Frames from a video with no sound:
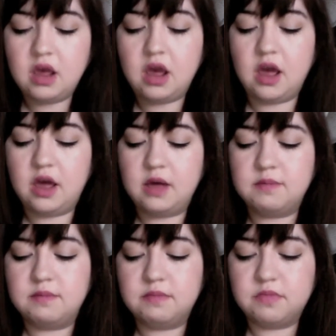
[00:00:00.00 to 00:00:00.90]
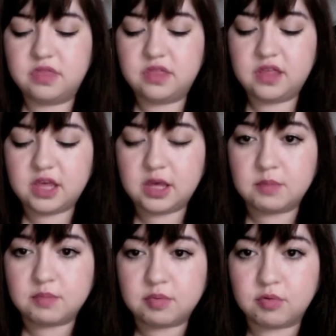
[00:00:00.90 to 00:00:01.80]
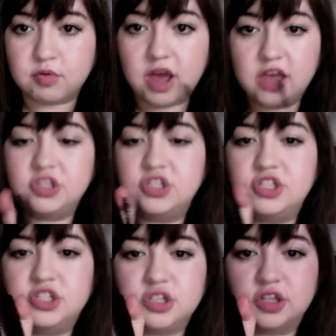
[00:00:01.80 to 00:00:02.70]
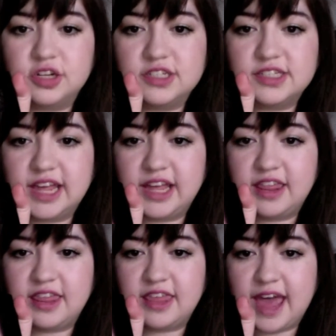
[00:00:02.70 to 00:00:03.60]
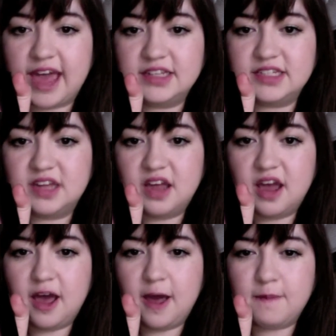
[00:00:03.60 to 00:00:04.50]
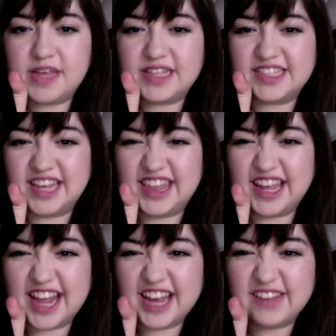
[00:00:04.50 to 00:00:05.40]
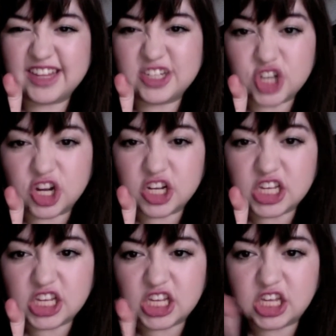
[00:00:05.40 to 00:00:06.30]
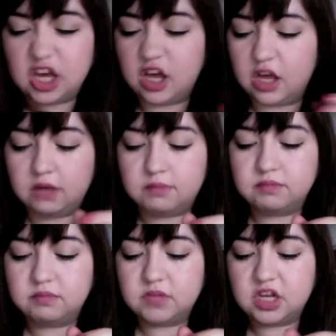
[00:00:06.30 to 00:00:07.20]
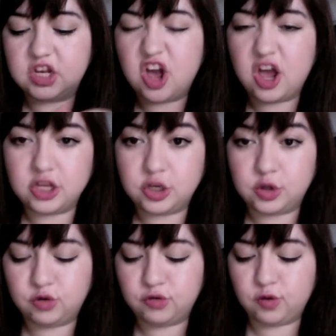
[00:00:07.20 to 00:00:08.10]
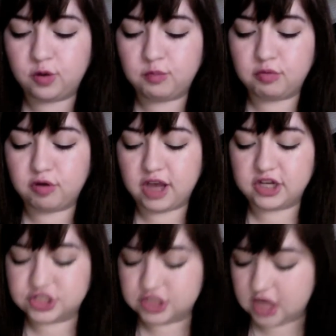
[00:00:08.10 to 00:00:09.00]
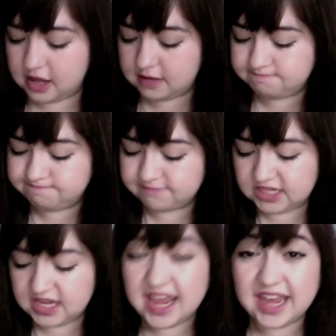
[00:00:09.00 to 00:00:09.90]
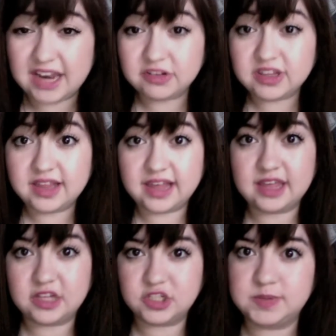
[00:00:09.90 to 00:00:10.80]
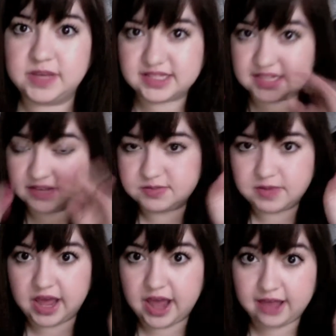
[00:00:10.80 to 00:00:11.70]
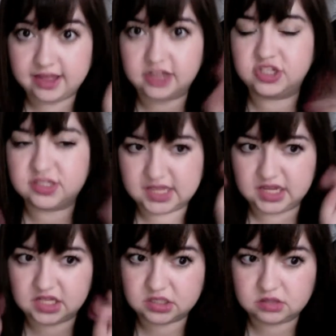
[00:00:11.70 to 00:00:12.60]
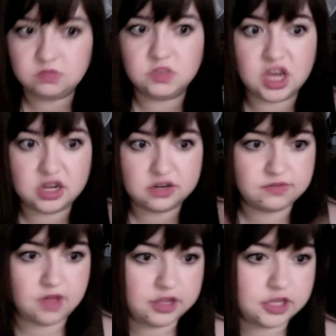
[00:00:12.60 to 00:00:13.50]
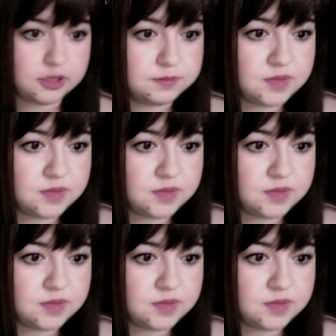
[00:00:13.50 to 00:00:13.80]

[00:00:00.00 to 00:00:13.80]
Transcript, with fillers: Um, the brush looks like that. Um, it's like that kind of like chunky, um, non-uniform brush. Um, and I really like that just because it gives my eyelashes like a ton of volume.